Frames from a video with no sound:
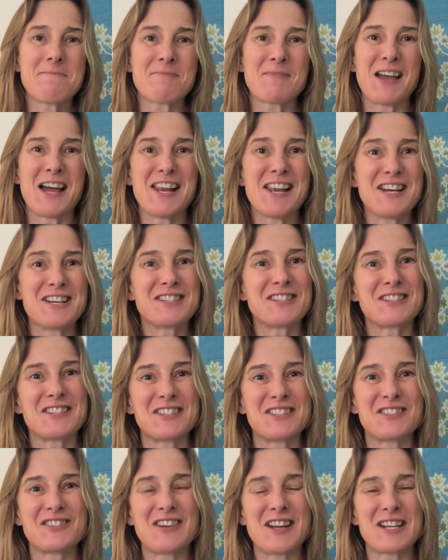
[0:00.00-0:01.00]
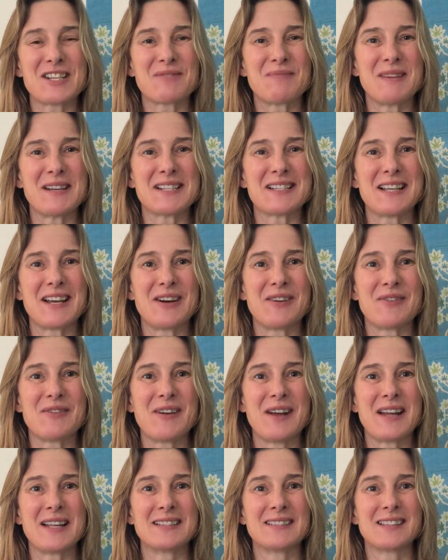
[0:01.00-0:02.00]
I learnt to stretch myself
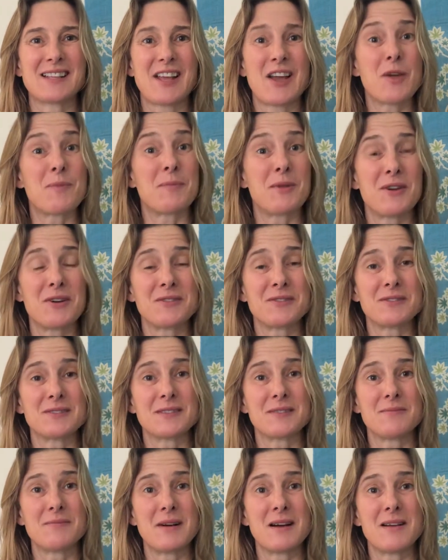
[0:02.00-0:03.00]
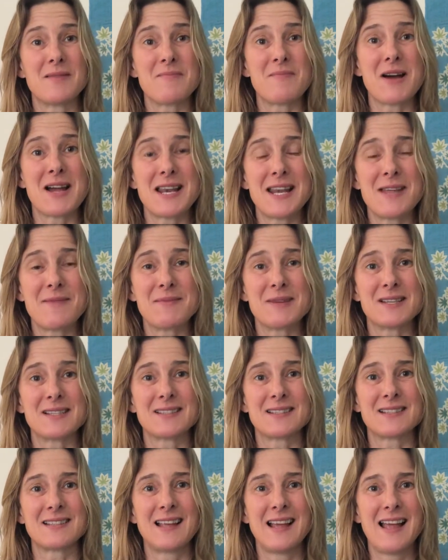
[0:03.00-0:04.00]
and go beyond my
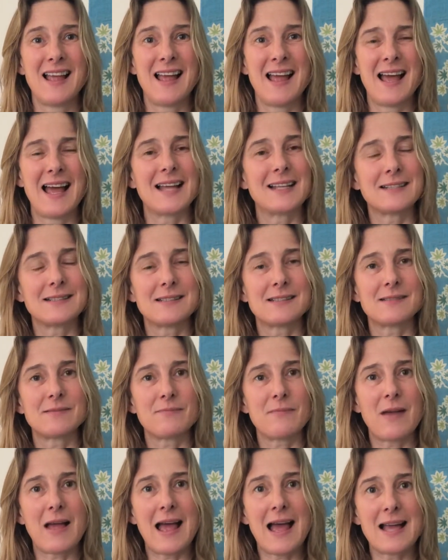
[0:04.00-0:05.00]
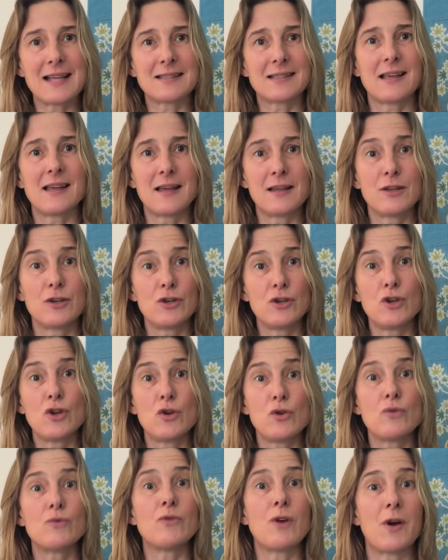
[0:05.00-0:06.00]
limits, and as a
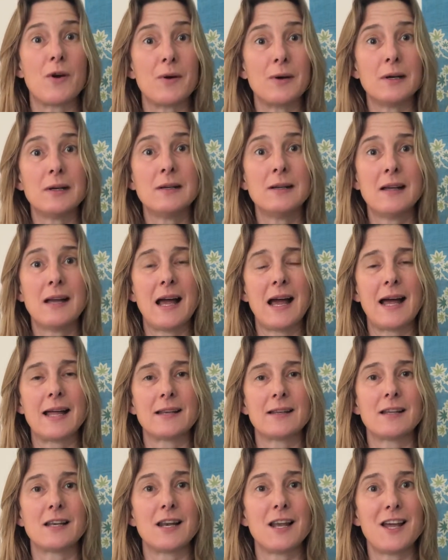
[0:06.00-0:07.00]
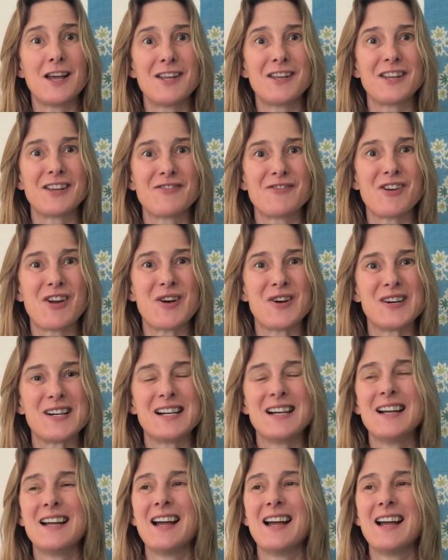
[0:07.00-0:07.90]
new rower and a learning rower,